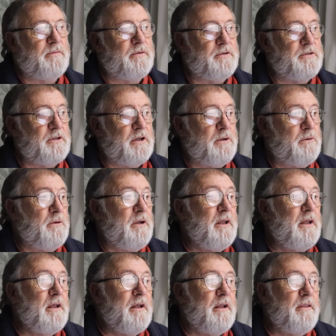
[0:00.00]
so
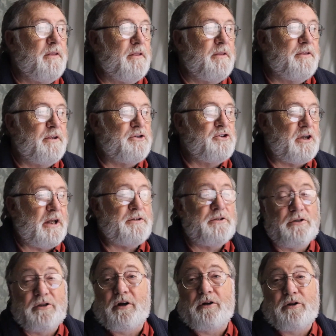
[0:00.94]
the
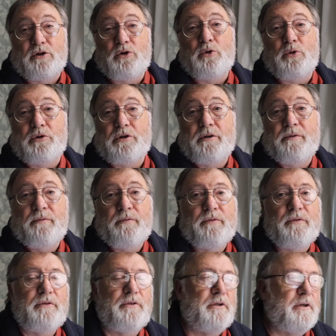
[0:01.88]
chances are good
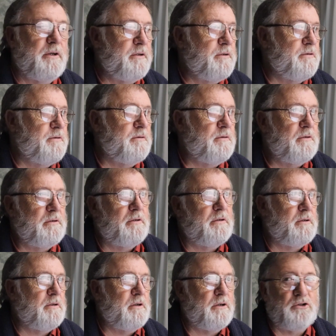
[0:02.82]
that
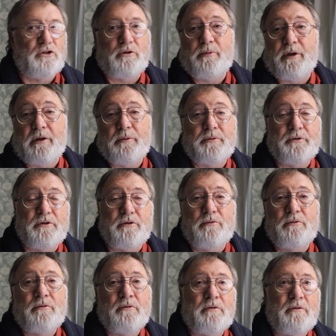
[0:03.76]
I should be able
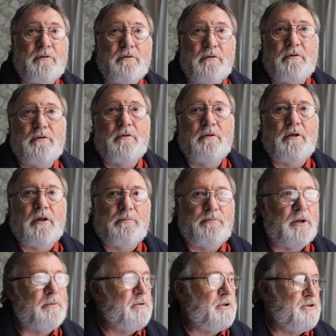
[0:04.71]
to
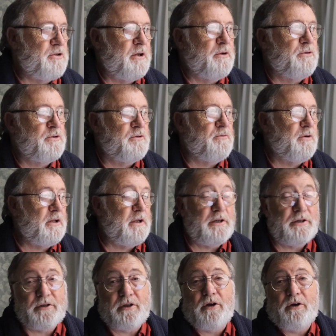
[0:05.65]
publish those and
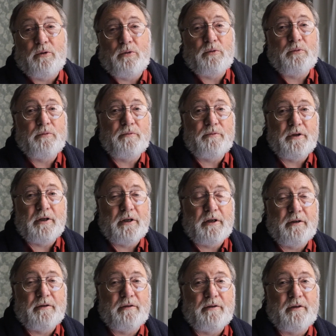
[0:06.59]
release the whole
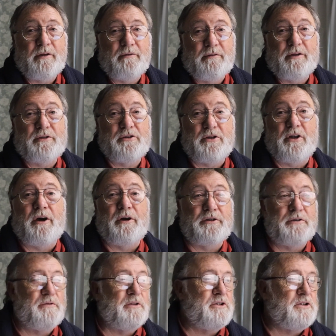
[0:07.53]
the
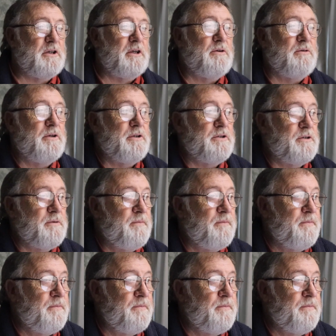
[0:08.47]
start of the series.